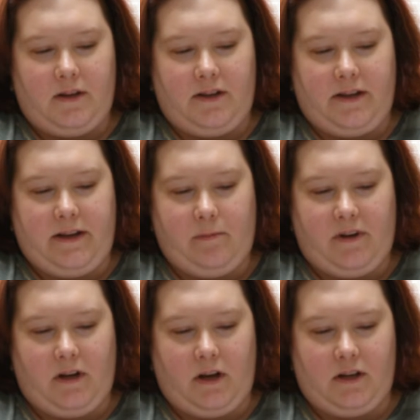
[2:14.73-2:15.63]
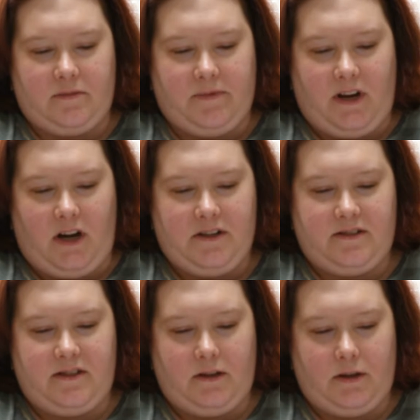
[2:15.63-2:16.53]
the Nicki Minaj
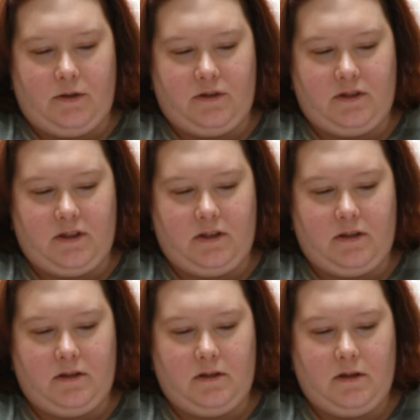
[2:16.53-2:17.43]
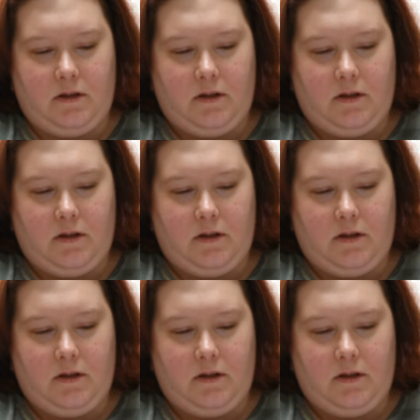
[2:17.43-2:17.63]
Minajesty Lotion,